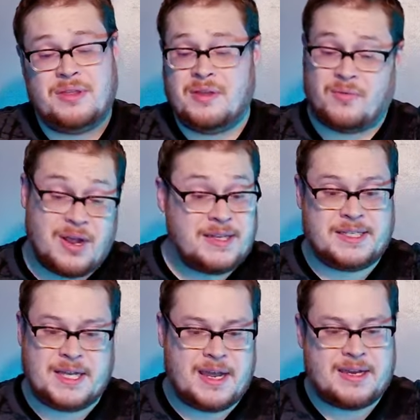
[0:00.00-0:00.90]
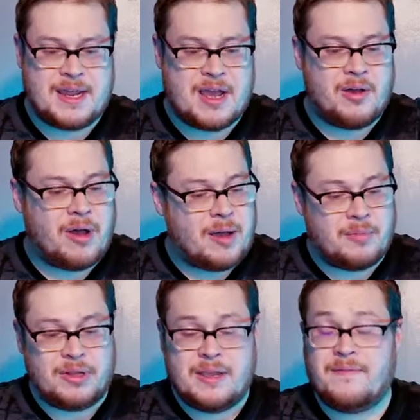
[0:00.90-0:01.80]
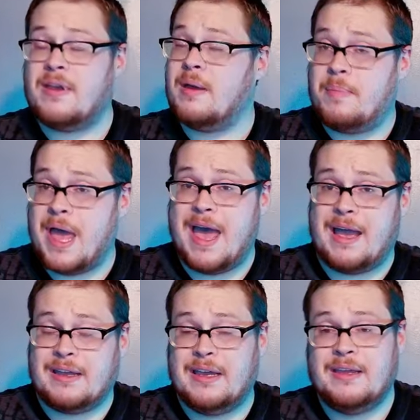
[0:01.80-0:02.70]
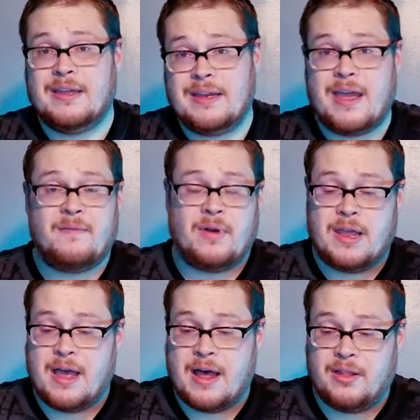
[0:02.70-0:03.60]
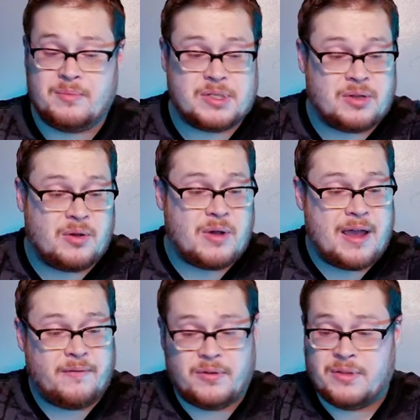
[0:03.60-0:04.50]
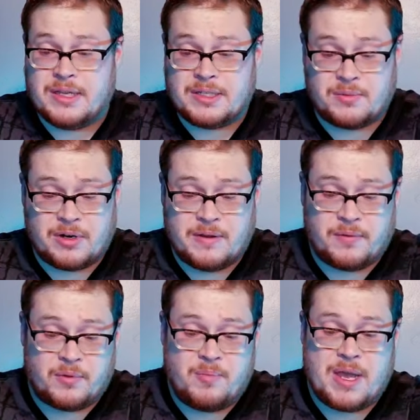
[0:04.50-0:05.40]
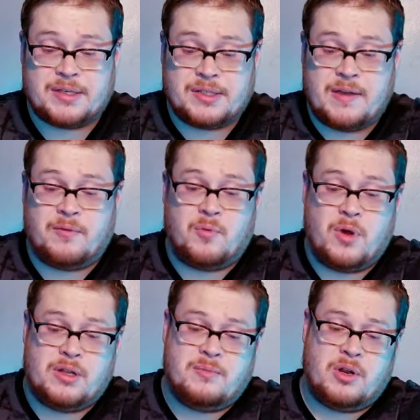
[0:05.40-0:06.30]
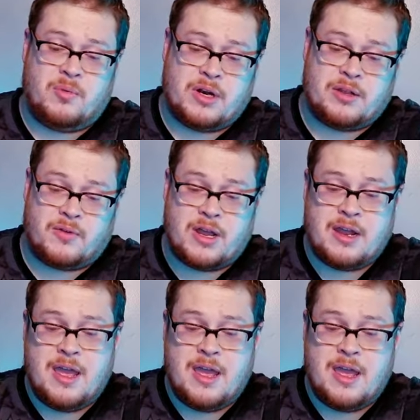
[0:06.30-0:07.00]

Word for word: the right side now. I'm leaving a pack in every column. So after this, we're going to have 3 packs left, one in the middle, one on the right,